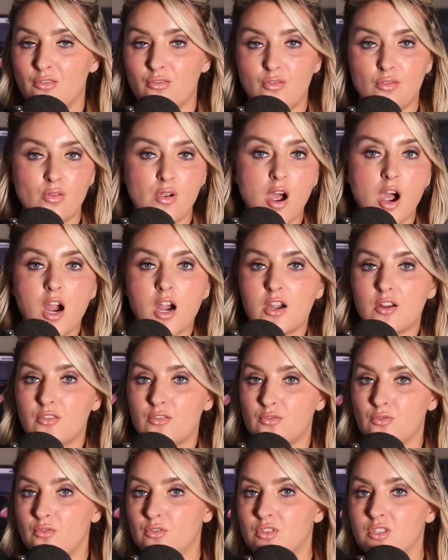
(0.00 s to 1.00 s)
through art,
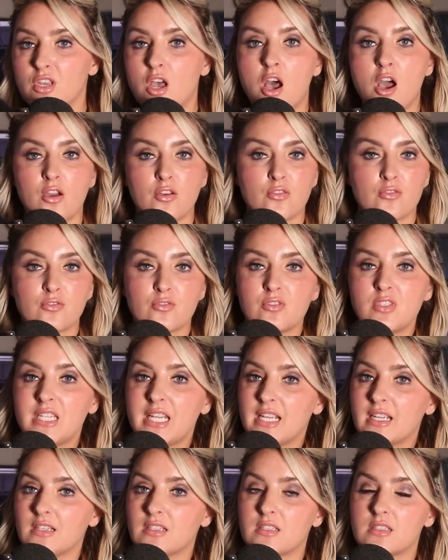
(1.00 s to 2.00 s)
through song, through
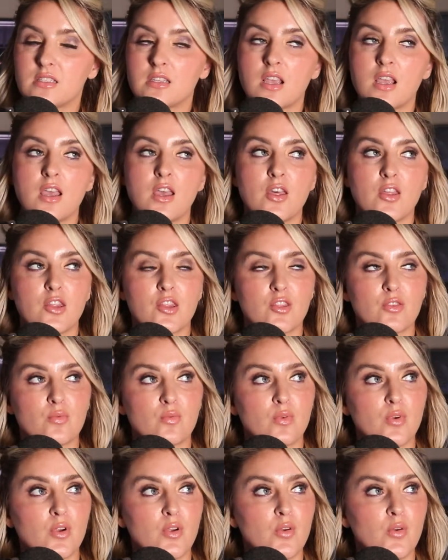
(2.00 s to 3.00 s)
dance,
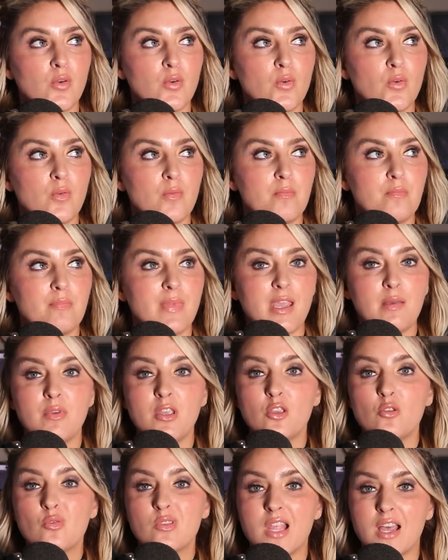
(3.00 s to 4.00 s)
through maybe
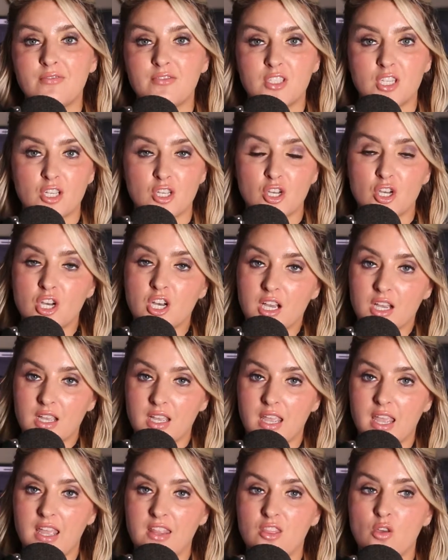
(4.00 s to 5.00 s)
you love to
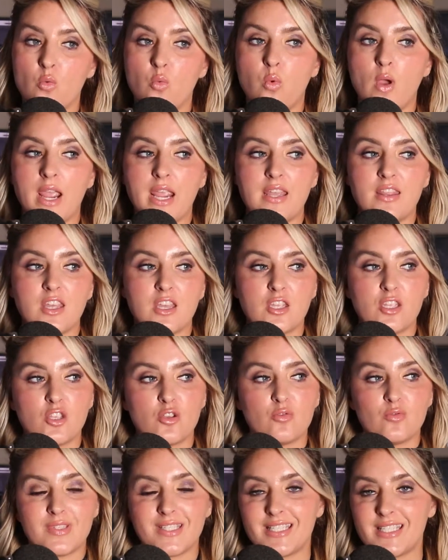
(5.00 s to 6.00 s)
cook, and the way that
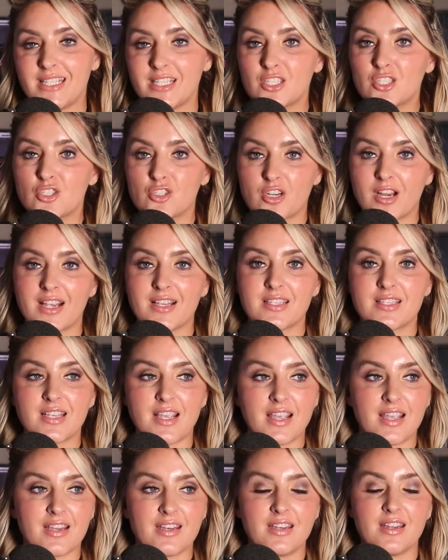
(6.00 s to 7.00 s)
you de-stress
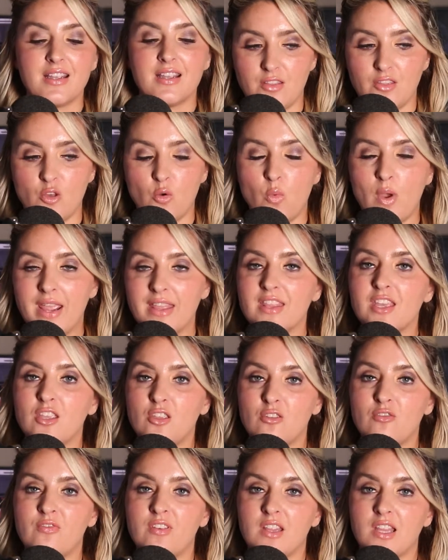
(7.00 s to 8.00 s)
and the way that
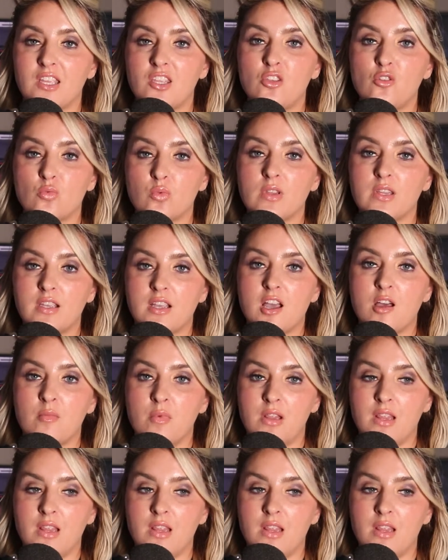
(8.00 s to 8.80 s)
you feel like you really come